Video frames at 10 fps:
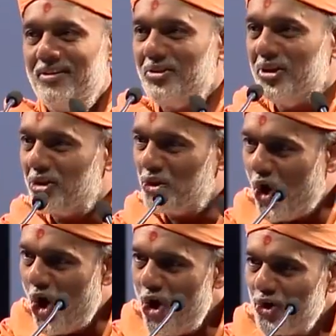the
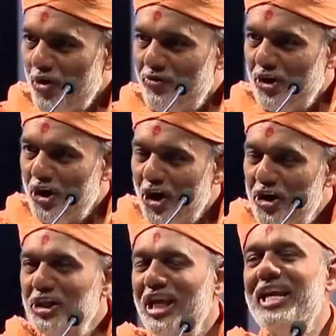thought of
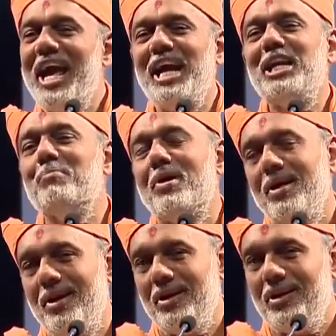hurting
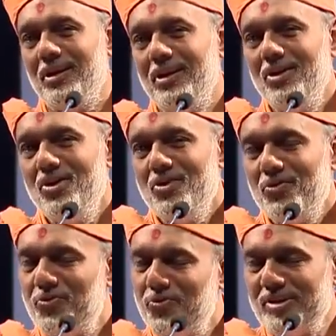anybody
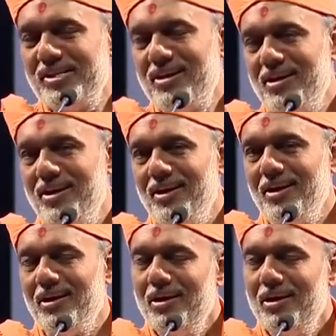physically,